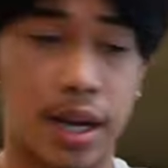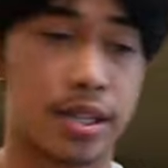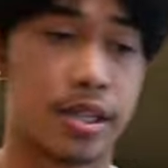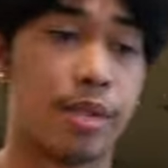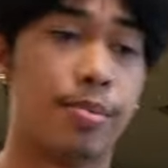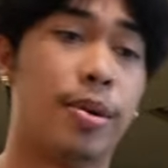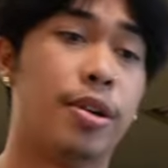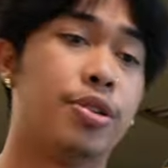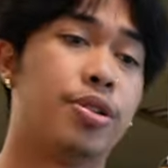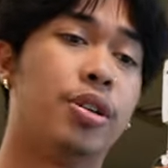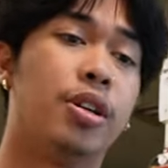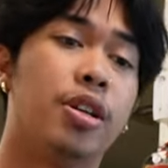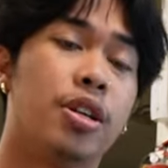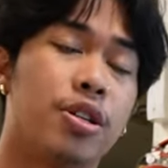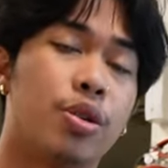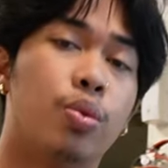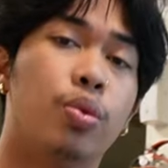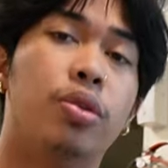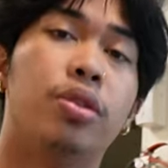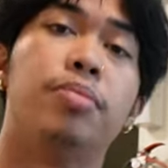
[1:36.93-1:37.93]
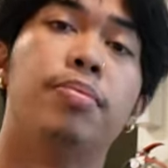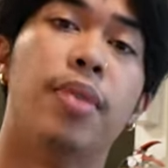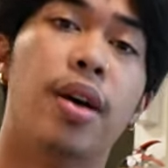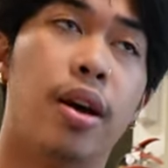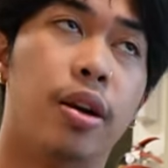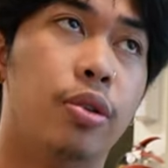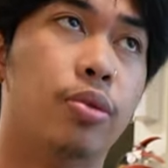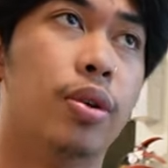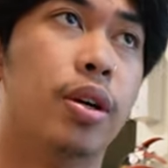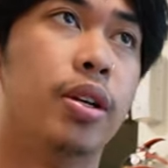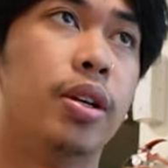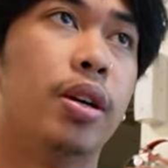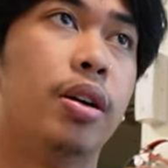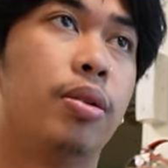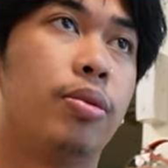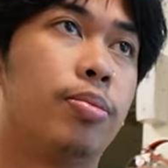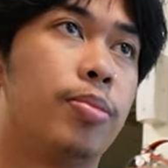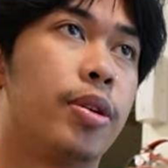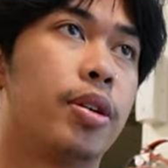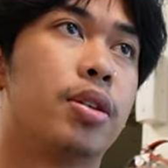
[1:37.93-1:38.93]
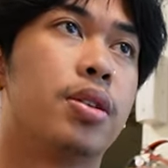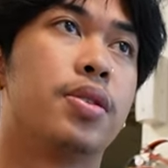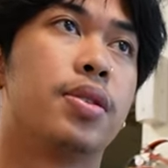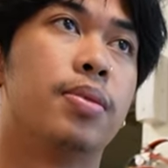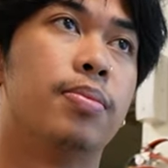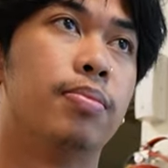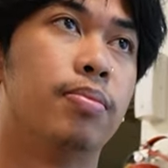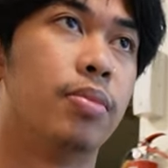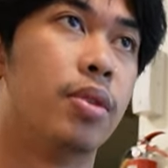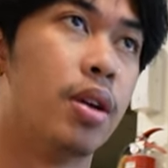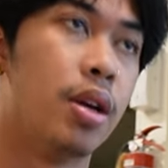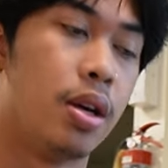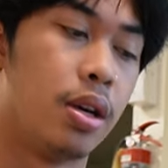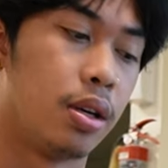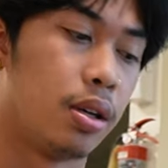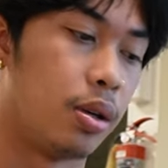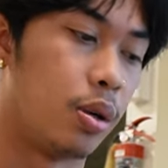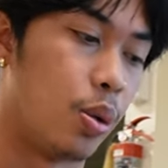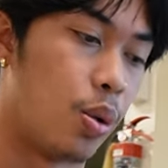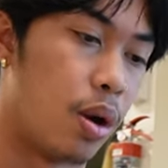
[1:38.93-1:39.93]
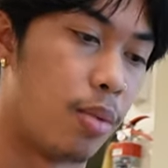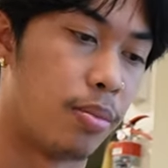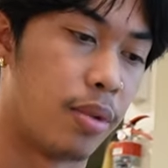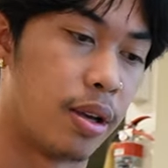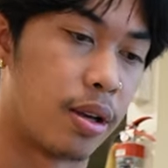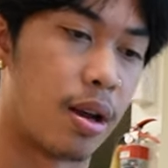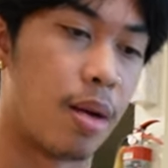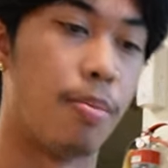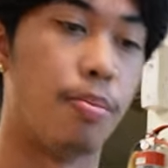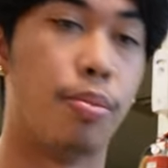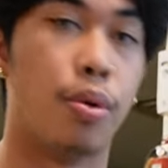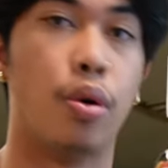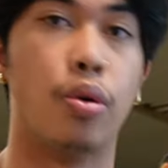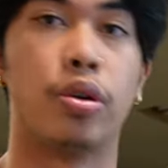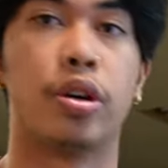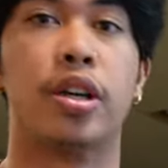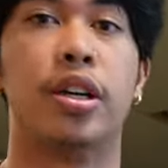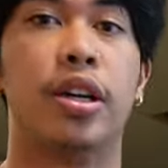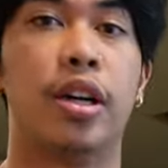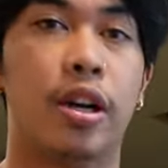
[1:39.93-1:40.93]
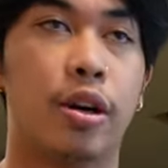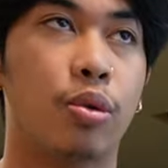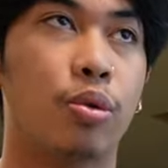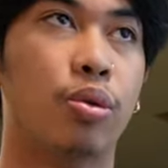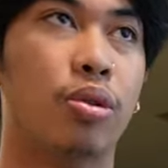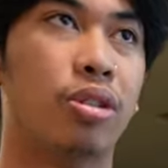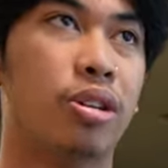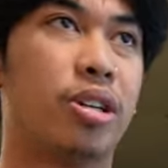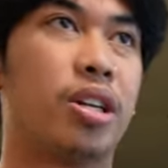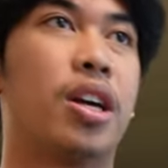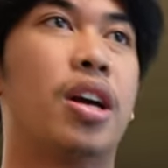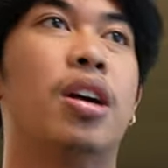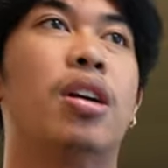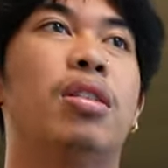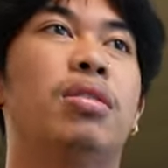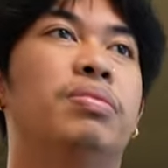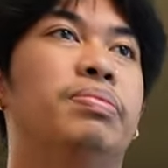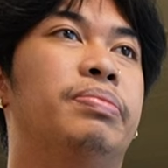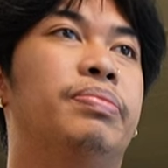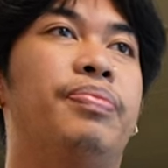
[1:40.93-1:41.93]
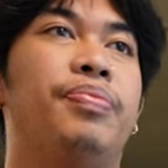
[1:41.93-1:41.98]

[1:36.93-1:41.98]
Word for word: As I mentioned, it doesn't really matter right now because I'm, you know, I'm like I'm bulking and I don't really care